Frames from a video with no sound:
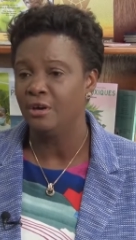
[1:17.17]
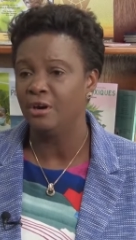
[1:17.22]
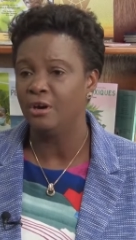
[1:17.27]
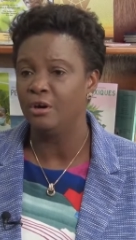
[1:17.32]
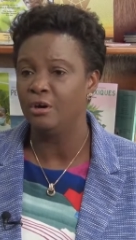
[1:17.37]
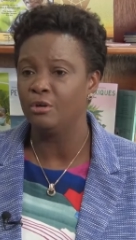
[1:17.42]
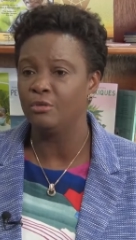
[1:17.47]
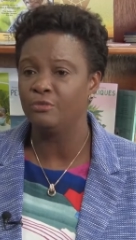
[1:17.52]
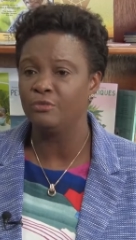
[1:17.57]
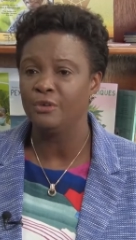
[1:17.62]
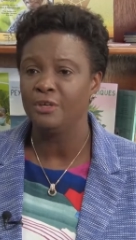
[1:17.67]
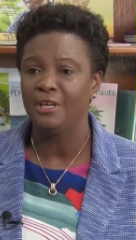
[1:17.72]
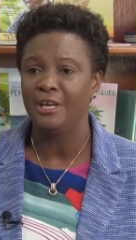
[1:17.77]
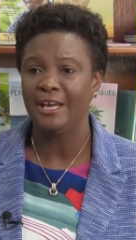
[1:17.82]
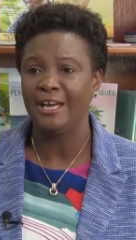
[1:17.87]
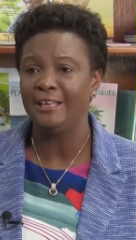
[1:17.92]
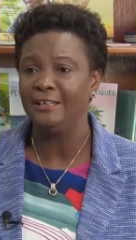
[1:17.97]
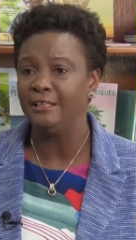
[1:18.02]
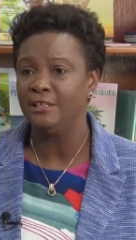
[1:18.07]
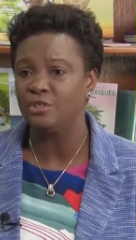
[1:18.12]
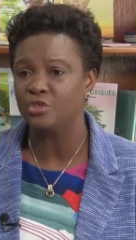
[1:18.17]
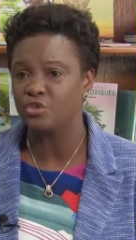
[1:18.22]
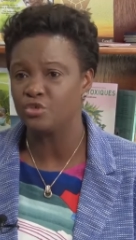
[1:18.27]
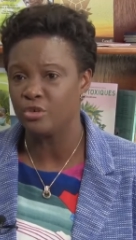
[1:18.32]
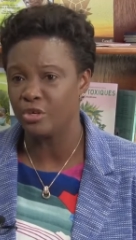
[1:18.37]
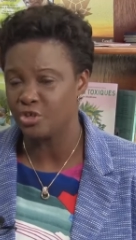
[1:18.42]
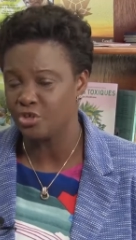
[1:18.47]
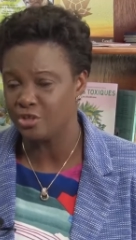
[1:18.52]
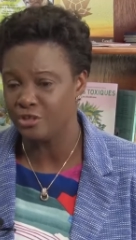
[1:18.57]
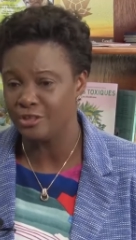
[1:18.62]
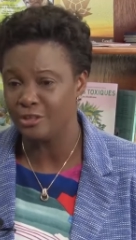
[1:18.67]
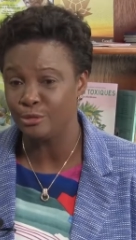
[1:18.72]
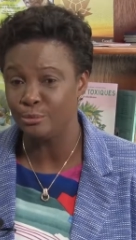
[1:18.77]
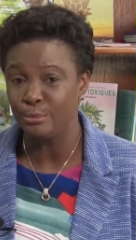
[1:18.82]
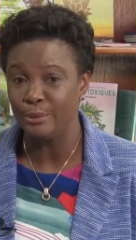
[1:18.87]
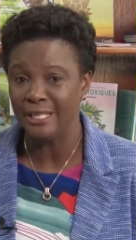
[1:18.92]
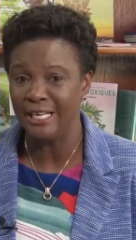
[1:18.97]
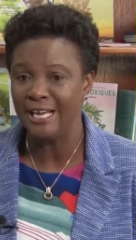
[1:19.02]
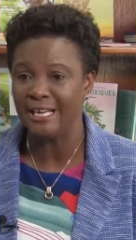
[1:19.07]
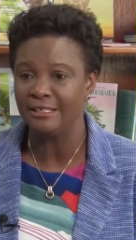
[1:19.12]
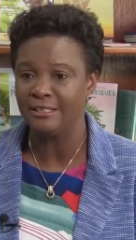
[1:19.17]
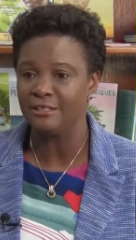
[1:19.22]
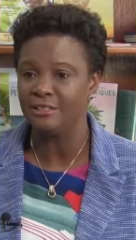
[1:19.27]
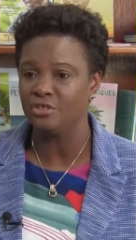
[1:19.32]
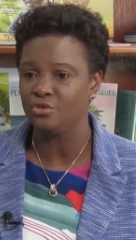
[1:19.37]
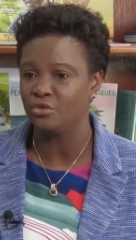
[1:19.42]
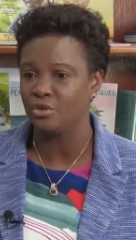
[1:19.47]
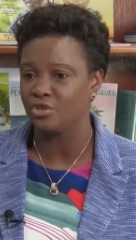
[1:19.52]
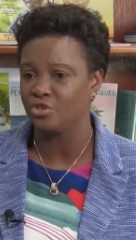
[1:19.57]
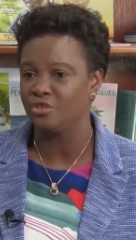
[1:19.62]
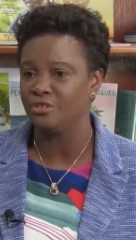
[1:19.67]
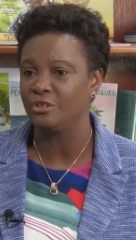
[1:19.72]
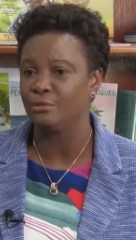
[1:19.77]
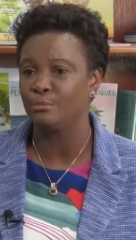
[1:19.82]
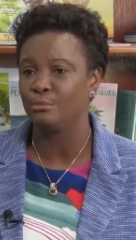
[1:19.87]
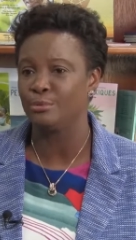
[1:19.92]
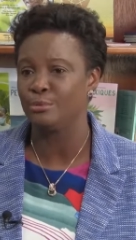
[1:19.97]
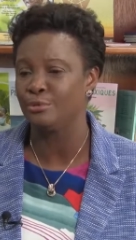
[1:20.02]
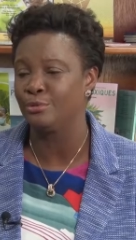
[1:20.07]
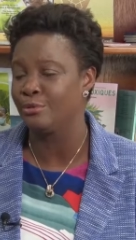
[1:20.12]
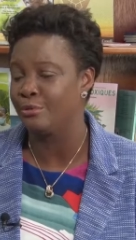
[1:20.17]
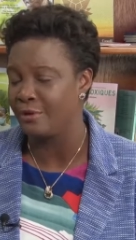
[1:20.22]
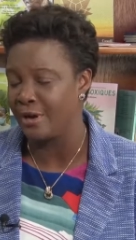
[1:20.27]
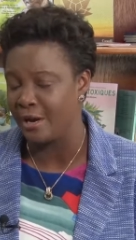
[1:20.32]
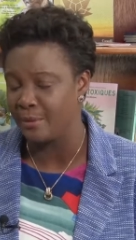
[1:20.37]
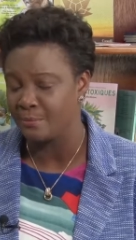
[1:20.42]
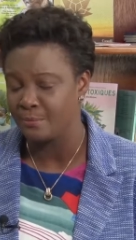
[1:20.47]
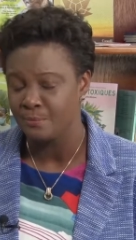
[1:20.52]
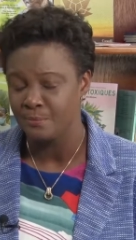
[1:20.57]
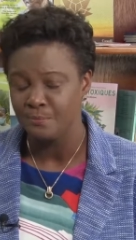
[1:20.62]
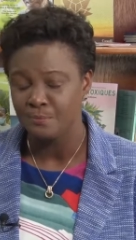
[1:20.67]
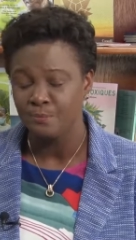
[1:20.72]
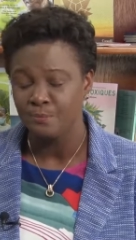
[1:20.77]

of any instructional plan and instructional program.